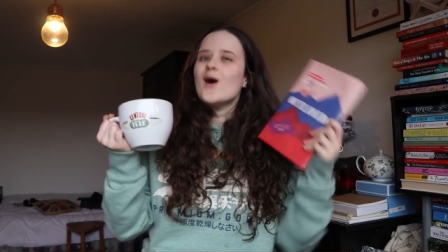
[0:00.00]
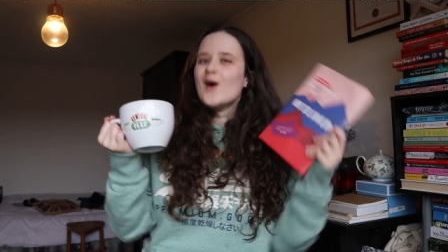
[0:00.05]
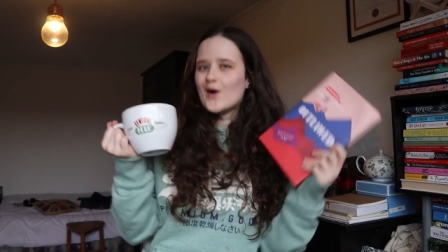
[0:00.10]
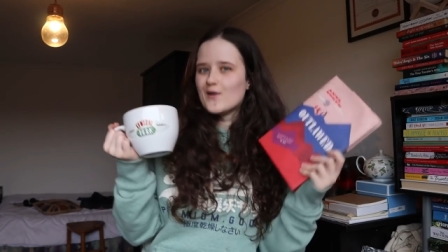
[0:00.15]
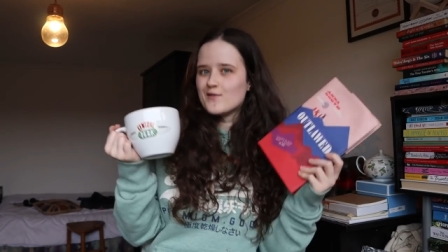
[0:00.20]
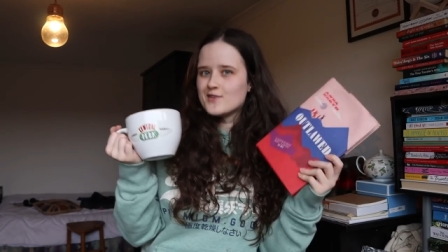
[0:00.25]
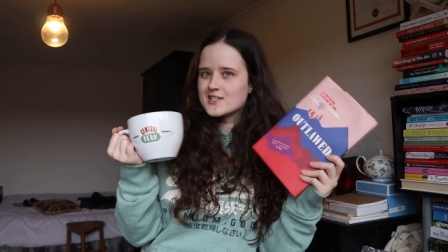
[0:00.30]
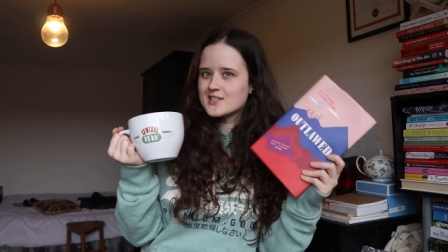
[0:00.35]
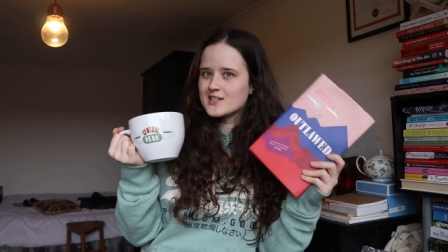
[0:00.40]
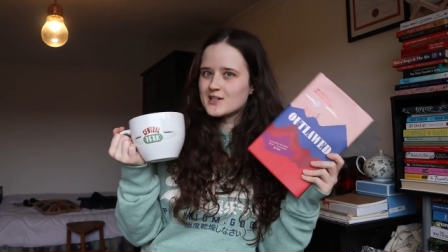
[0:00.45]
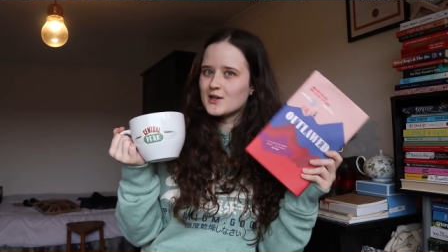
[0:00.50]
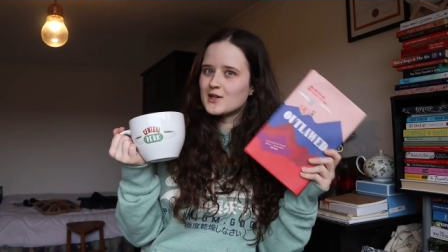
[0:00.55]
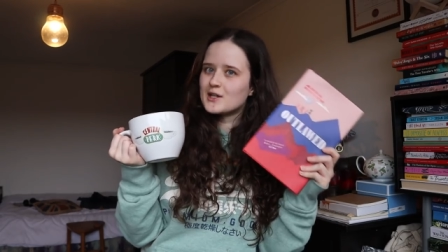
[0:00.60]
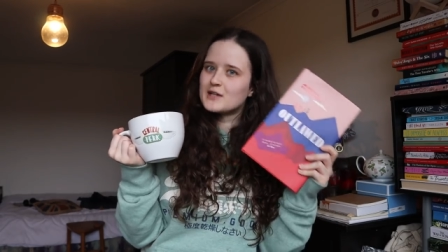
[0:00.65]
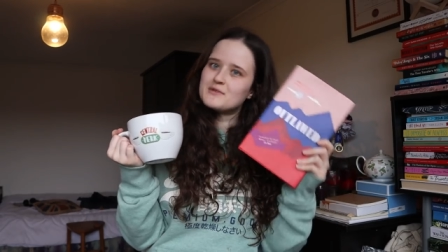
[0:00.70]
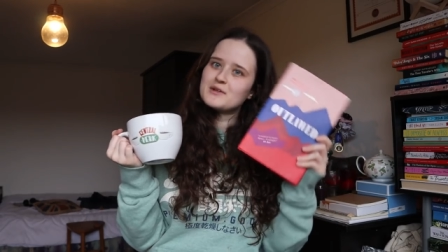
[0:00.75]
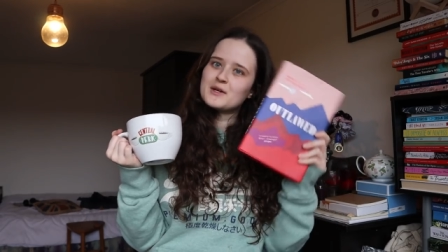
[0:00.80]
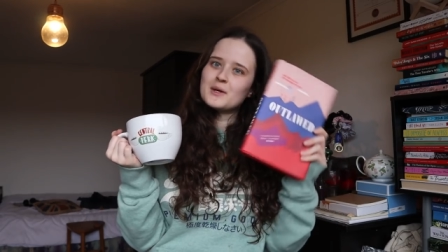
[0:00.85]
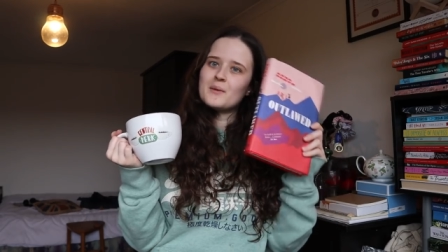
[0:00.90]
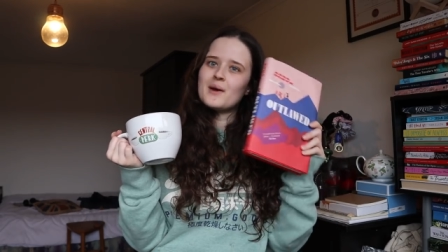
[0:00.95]
Obviously not
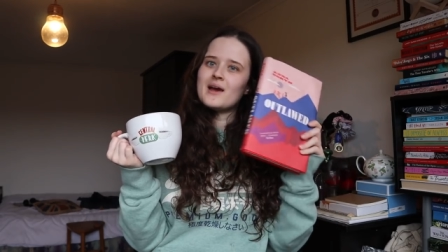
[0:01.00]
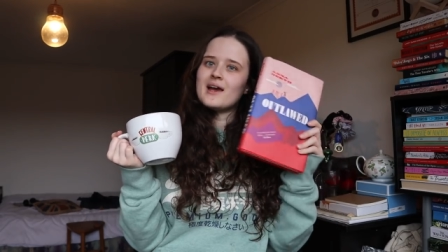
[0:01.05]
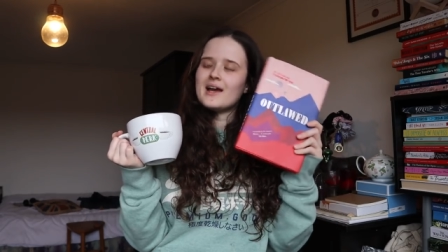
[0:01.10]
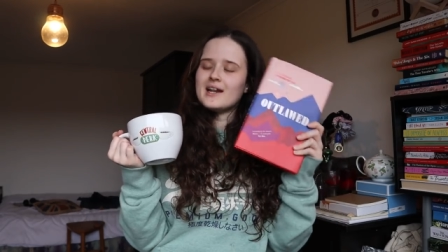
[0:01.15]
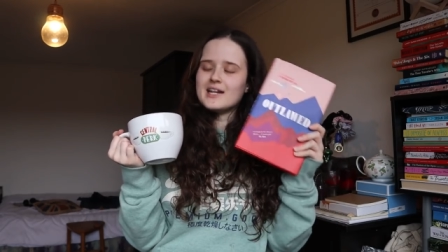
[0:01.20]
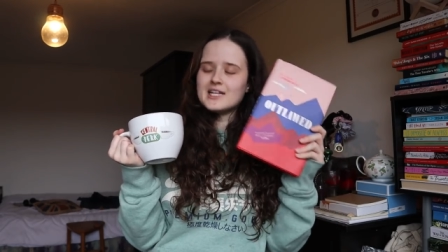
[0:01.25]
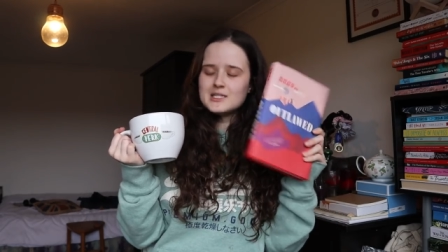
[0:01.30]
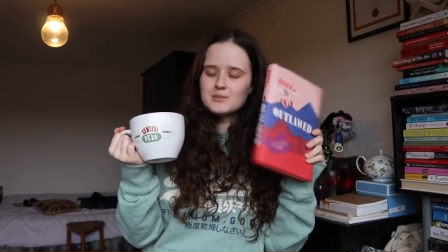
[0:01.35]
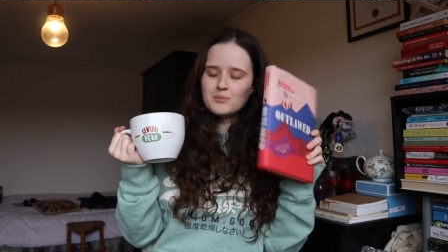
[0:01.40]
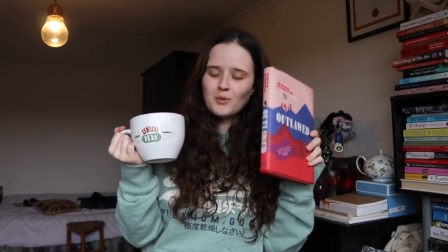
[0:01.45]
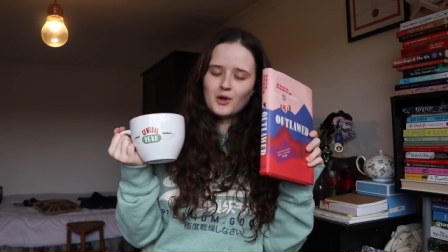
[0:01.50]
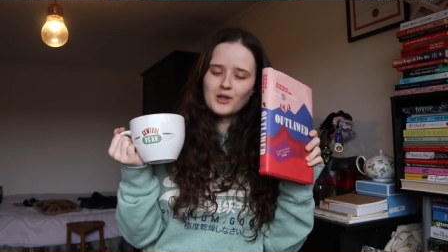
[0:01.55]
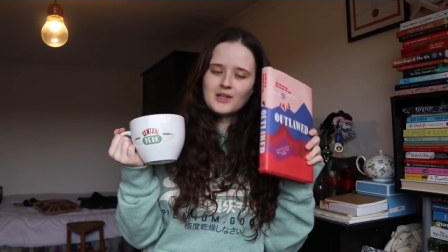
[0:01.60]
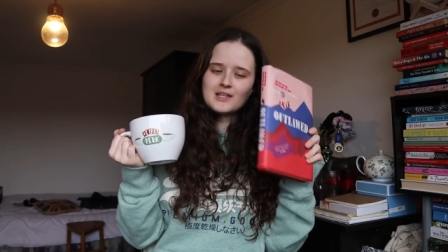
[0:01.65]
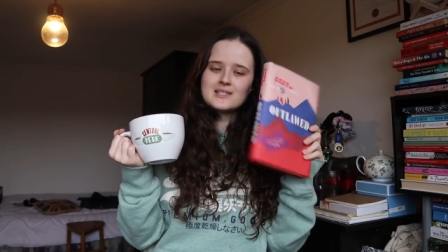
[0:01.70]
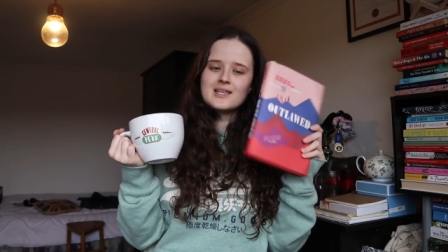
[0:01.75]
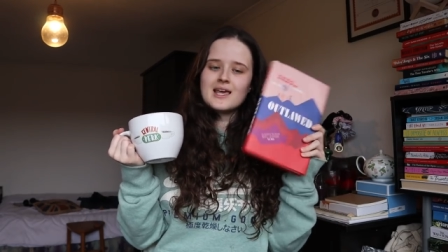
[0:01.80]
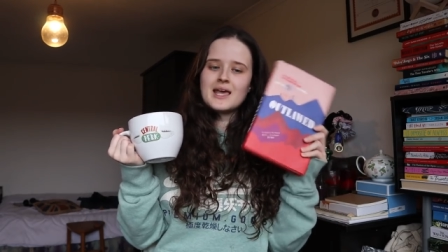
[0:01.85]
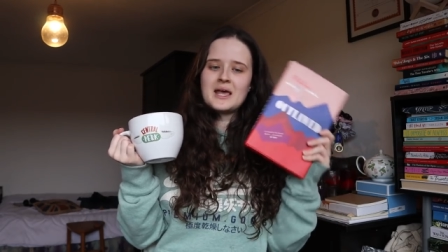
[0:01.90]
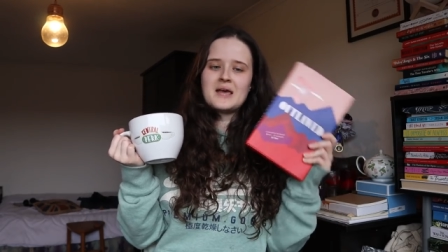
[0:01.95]
giving away any
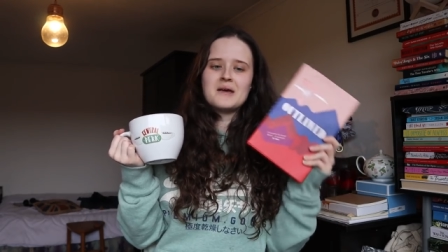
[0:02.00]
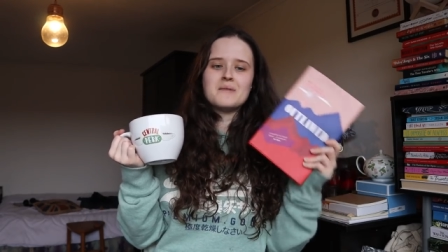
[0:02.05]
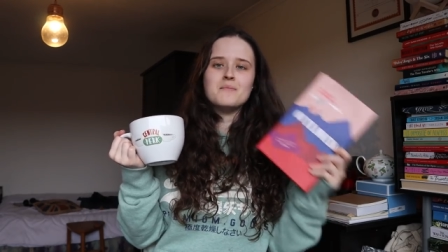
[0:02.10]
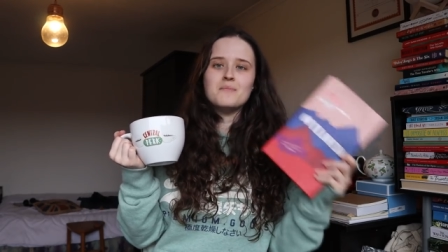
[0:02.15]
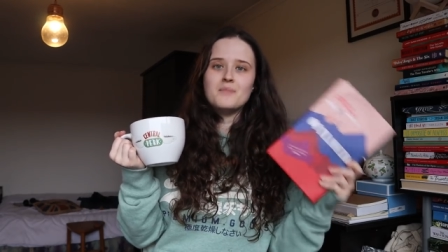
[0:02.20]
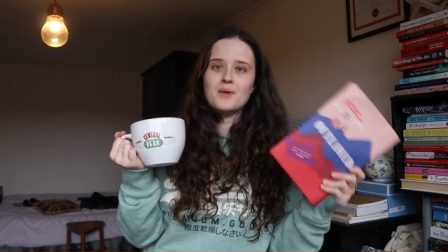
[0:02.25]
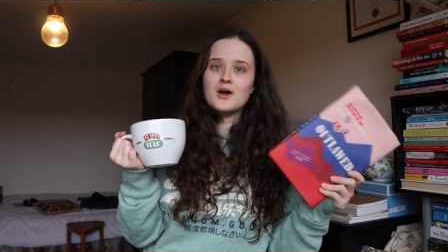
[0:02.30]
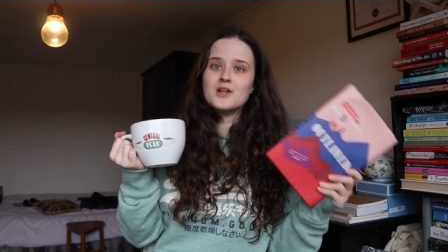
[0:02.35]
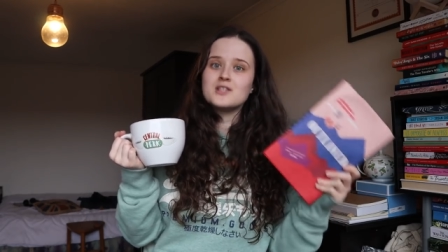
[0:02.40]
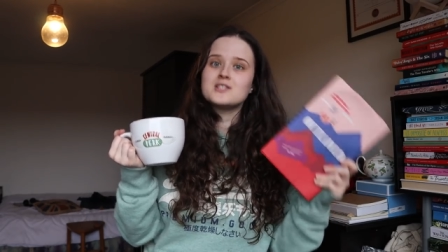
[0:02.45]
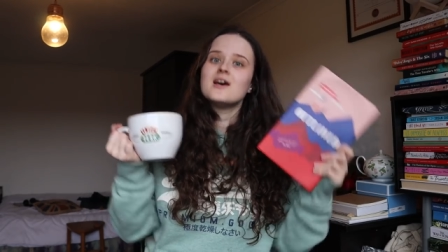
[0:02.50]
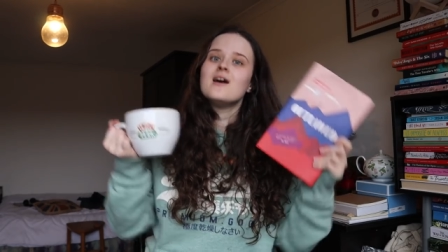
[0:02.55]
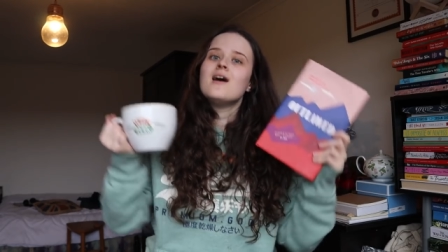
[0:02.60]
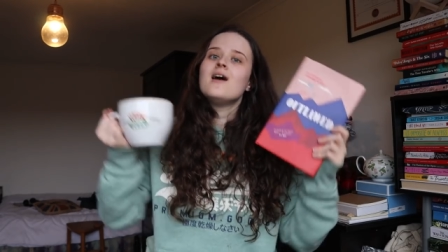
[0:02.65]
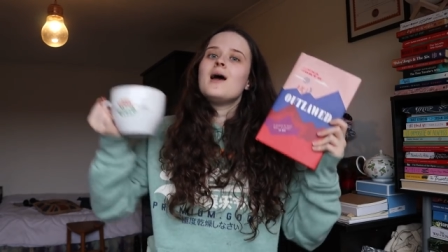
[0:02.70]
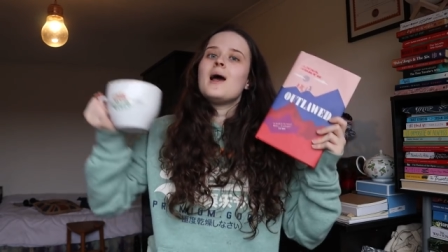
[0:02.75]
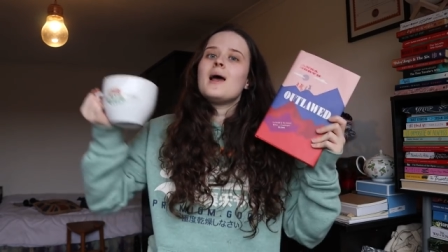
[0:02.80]
spoilers here, but